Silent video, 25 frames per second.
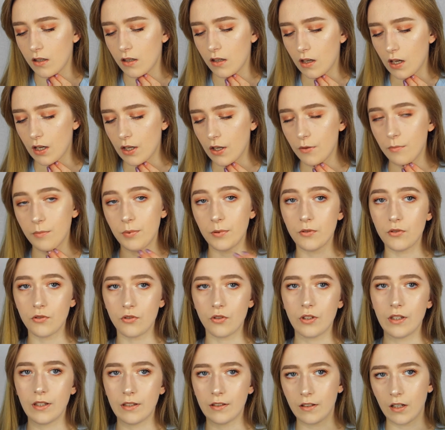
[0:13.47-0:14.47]
I hope you
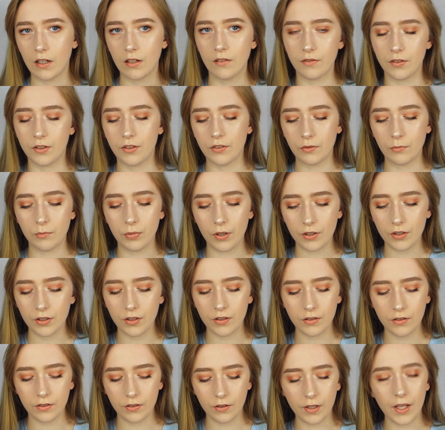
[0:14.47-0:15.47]
enjoy this kind of first
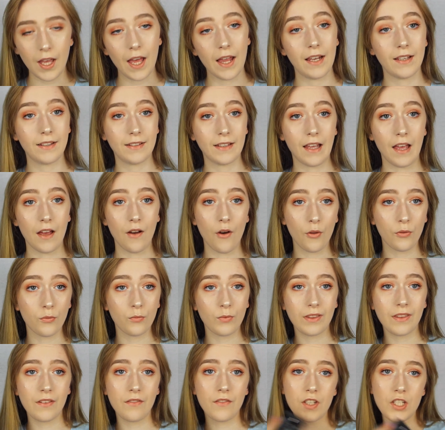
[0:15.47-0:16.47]
impressions. So yeah, let's get on
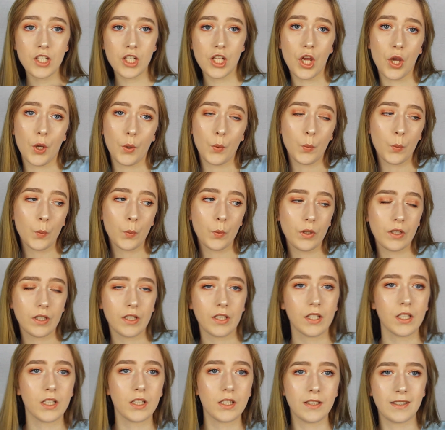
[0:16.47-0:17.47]
with the video.
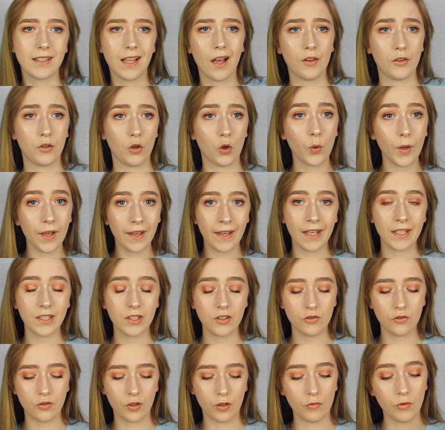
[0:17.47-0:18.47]
That was a quick
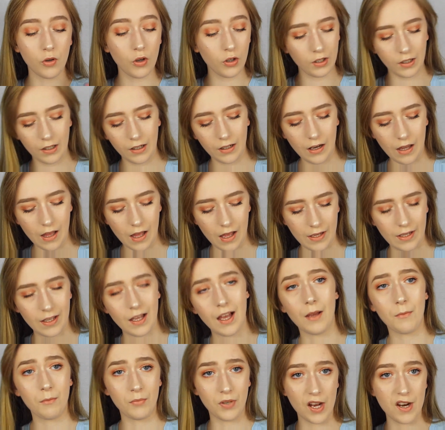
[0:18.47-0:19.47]
intro, not gonna lie,
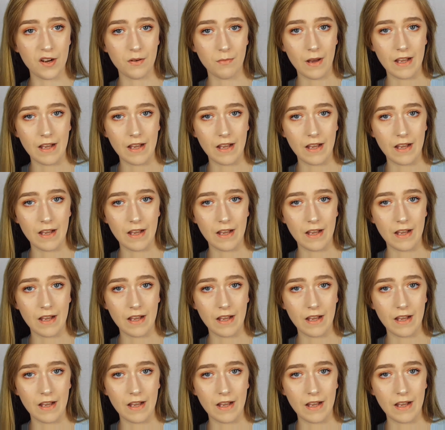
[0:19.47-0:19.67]
I'm proud of